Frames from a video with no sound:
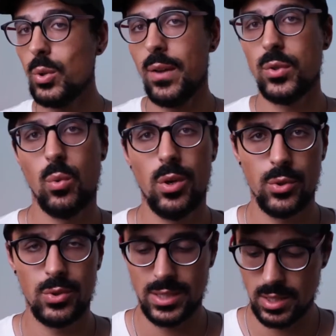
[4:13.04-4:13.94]
I do have to warn
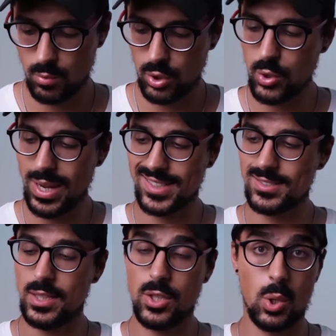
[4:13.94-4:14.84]
you that the more you
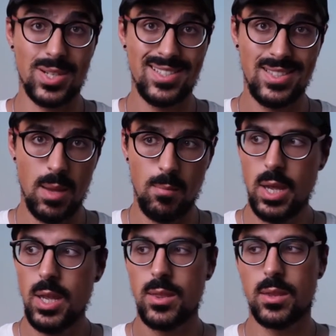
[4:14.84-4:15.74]
extend your stem,
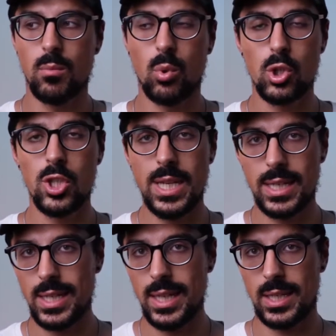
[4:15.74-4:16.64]
the more
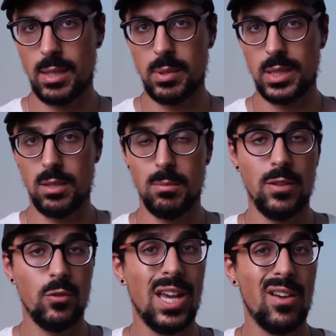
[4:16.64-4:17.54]
shaky it can become
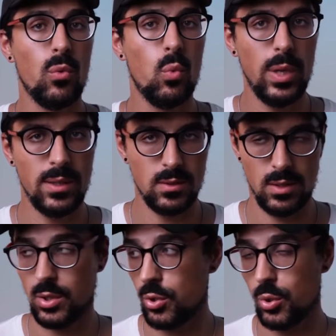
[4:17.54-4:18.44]
if you have wind
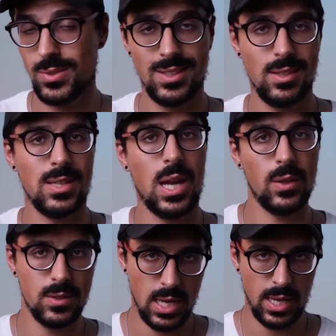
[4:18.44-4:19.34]
and you're using this
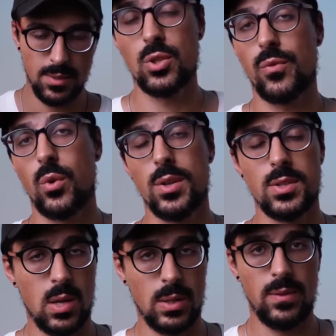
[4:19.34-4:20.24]
outside. So, of course,
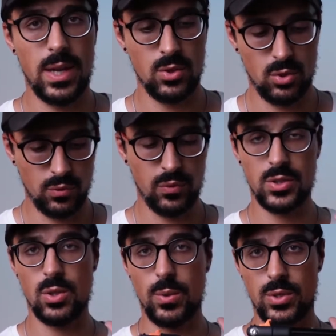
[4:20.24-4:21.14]
I'll advise you to
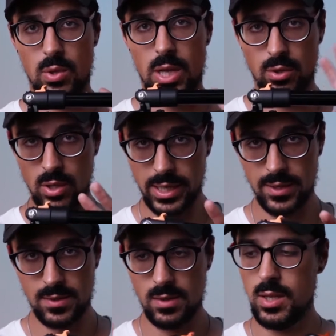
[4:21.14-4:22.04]
first always rely on your
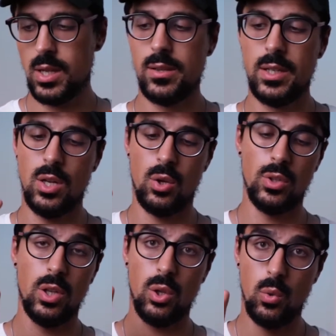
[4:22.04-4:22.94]
legs, then on
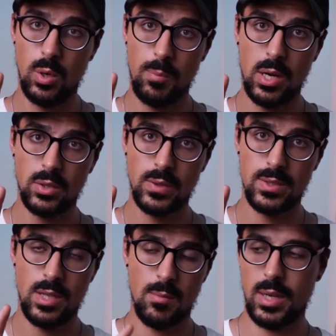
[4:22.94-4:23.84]
the lower part of the
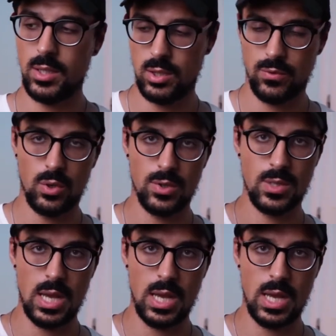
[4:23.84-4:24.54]
stem, and then, of course, the